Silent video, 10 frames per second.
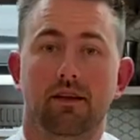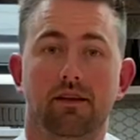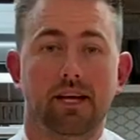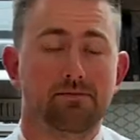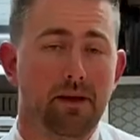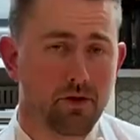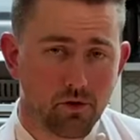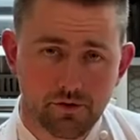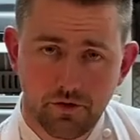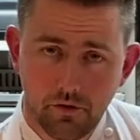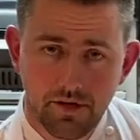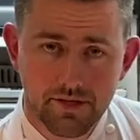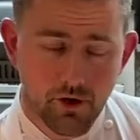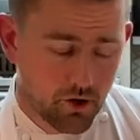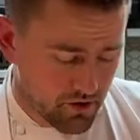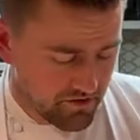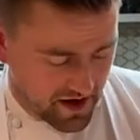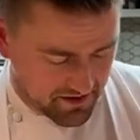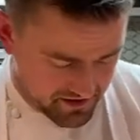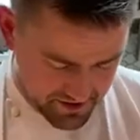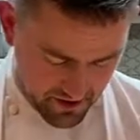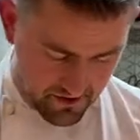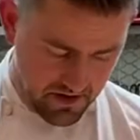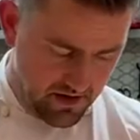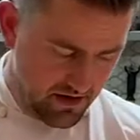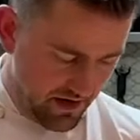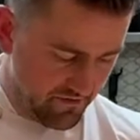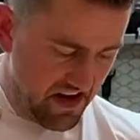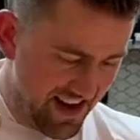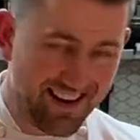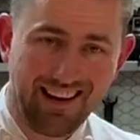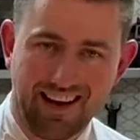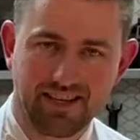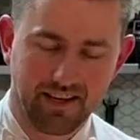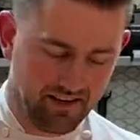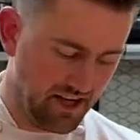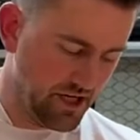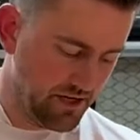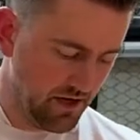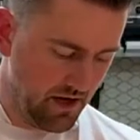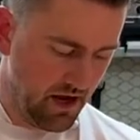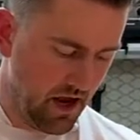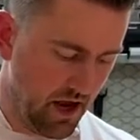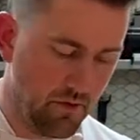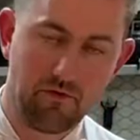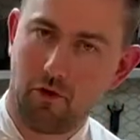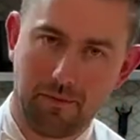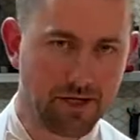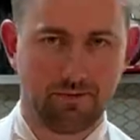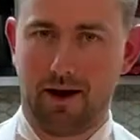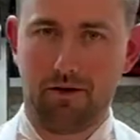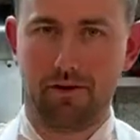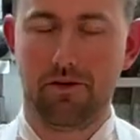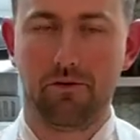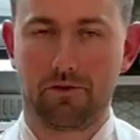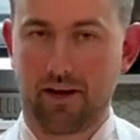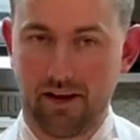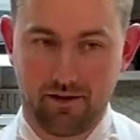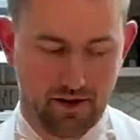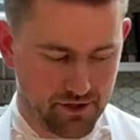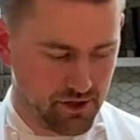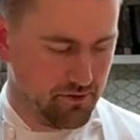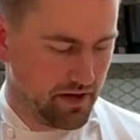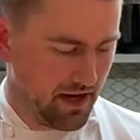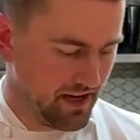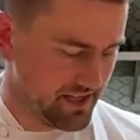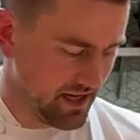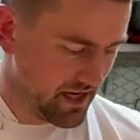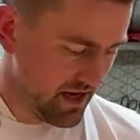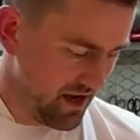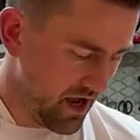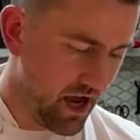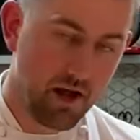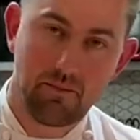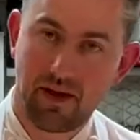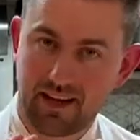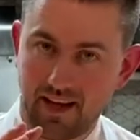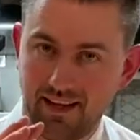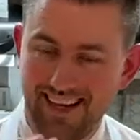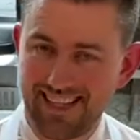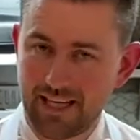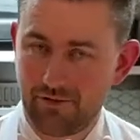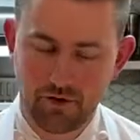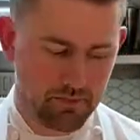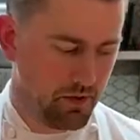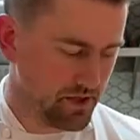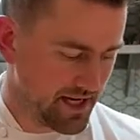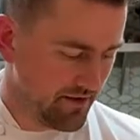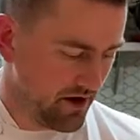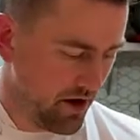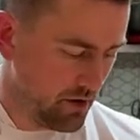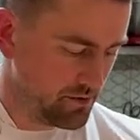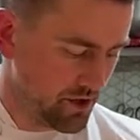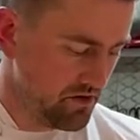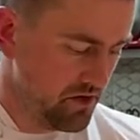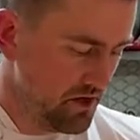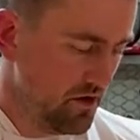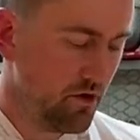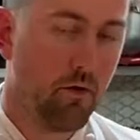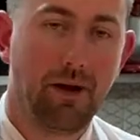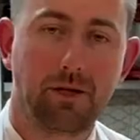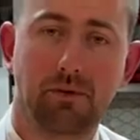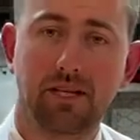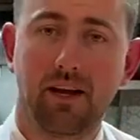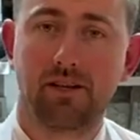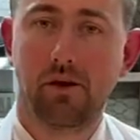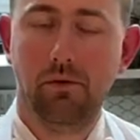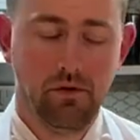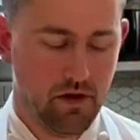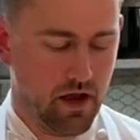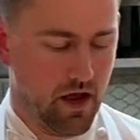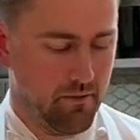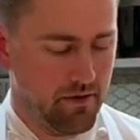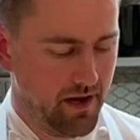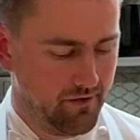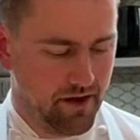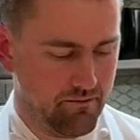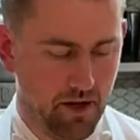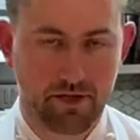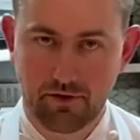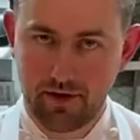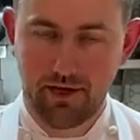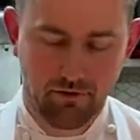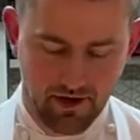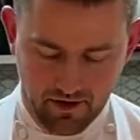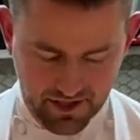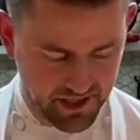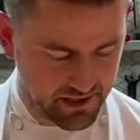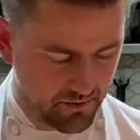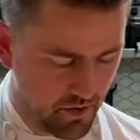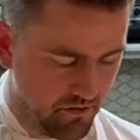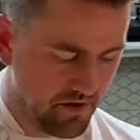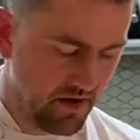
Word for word: Next main course for you is coq au vin. So lovely classic dish. Uh, we've not messed about with it. We've done it like super classic, uh, but again, easy for you to put together at home. So we've got mashed potato, um, lovely and buttery, really nice and smooth.